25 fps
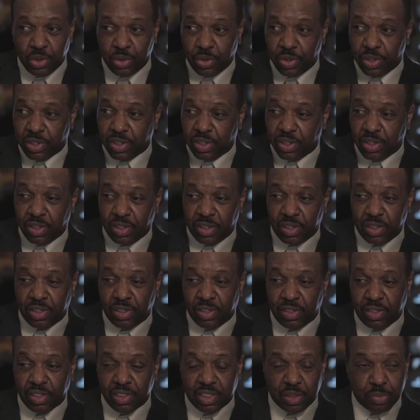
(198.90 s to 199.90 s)
doing
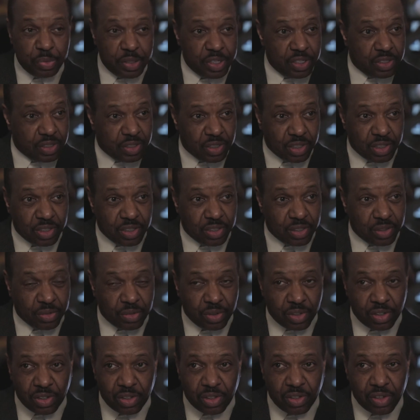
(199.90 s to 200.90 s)
a speech to the
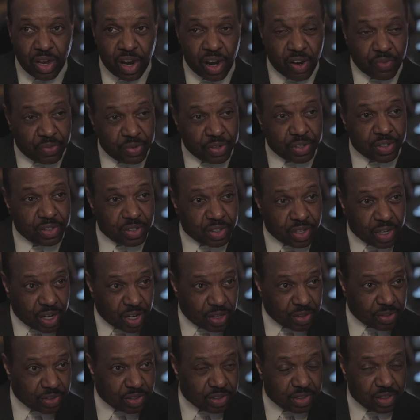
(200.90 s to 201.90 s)
African
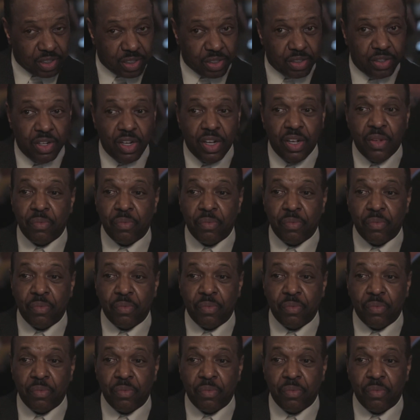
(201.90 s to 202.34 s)
college there,